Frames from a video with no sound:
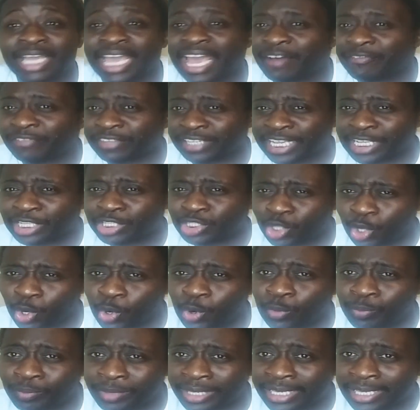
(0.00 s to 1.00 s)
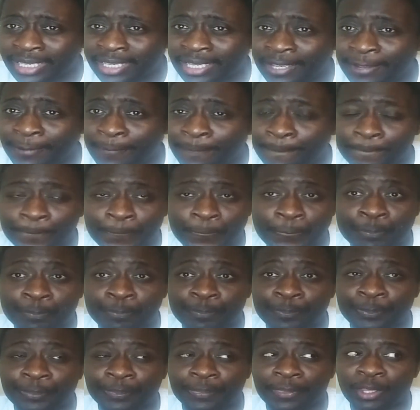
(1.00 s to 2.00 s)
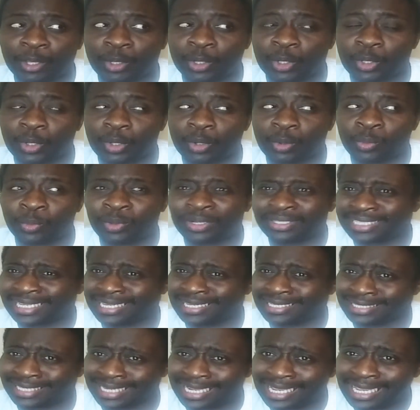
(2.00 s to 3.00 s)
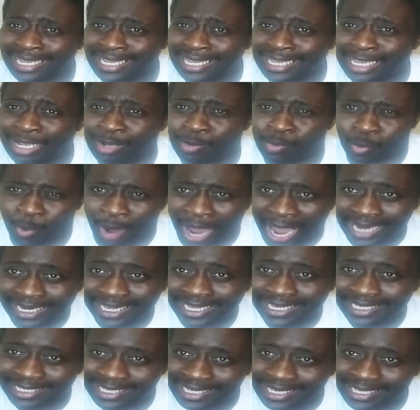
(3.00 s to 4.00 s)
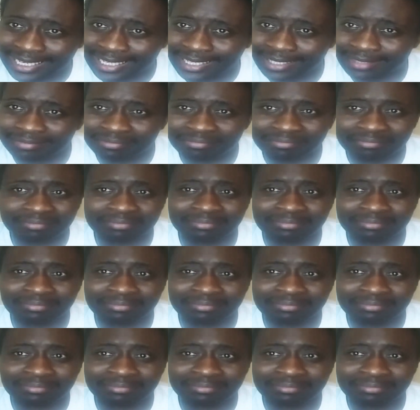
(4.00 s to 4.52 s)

After they told me what they did and why they did it,